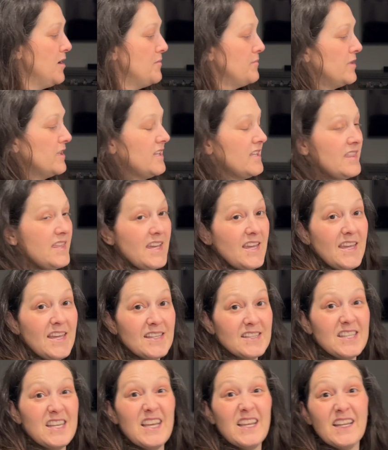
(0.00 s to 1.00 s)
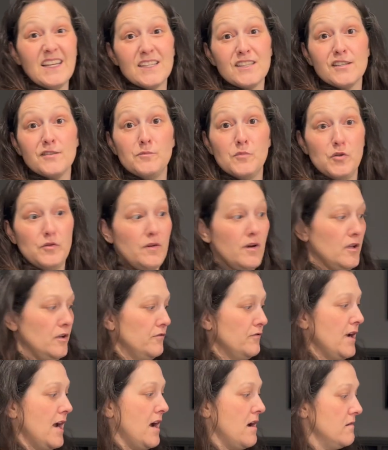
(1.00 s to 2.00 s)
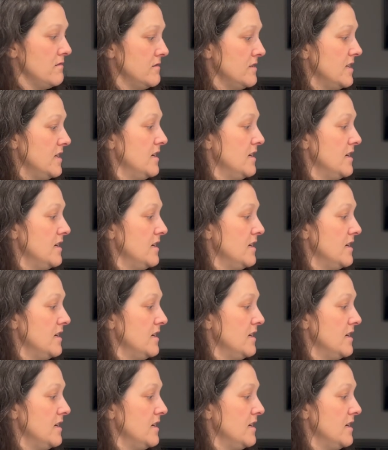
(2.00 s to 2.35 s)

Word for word: But the thing is, he likes to move all around.